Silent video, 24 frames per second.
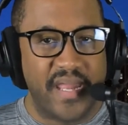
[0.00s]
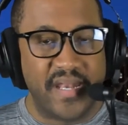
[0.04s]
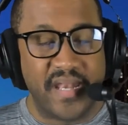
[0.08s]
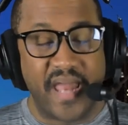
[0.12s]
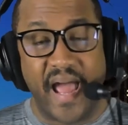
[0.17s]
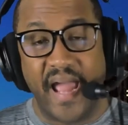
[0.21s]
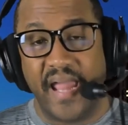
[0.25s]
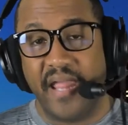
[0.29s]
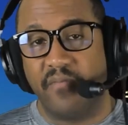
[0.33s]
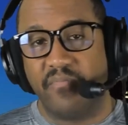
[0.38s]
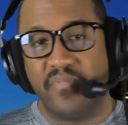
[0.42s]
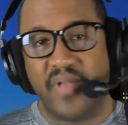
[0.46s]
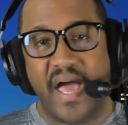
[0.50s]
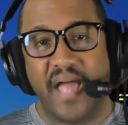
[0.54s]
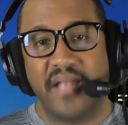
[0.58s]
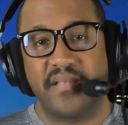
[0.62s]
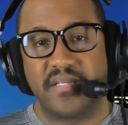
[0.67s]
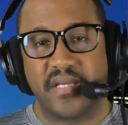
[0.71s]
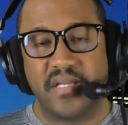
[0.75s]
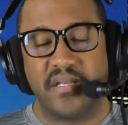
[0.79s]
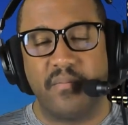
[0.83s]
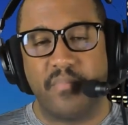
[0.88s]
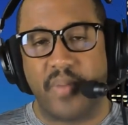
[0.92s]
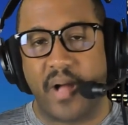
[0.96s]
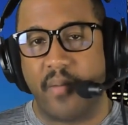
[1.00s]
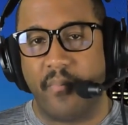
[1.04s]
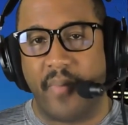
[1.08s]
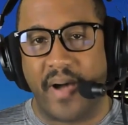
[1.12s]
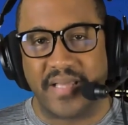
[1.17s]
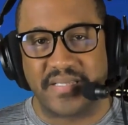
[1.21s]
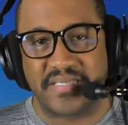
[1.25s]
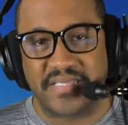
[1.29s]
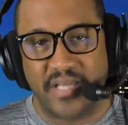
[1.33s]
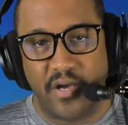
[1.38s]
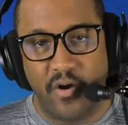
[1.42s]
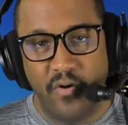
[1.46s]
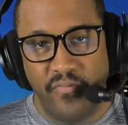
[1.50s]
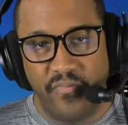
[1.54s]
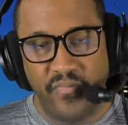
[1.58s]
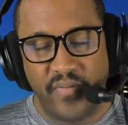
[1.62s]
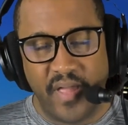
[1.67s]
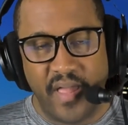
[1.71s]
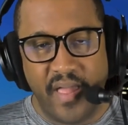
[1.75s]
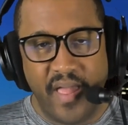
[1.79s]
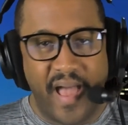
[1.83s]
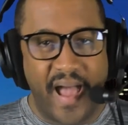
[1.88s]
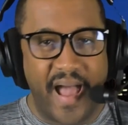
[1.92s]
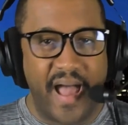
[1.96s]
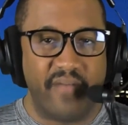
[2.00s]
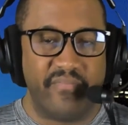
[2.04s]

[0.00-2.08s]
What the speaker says: and I have not done it by myself.